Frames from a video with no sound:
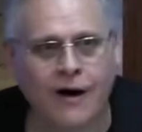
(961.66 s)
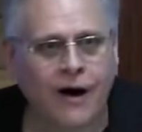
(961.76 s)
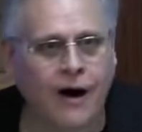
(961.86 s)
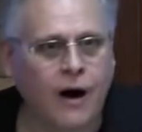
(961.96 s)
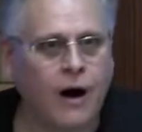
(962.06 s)

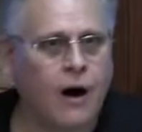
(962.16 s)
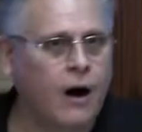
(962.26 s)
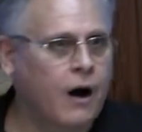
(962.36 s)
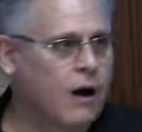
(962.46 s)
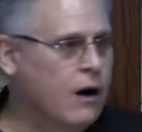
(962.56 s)

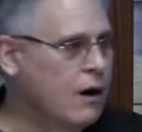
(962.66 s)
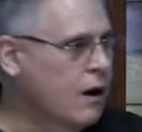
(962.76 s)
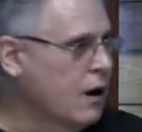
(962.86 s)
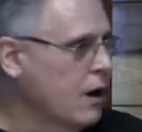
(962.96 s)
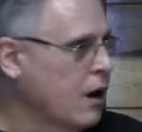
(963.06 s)

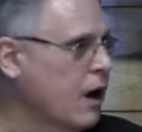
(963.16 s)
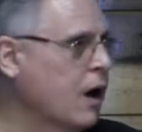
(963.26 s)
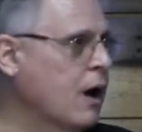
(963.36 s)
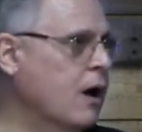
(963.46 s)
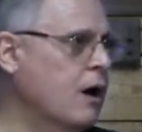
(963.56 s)

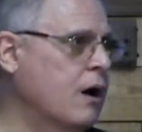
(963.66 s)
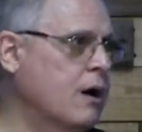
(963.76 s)
No one is speaking in this clip.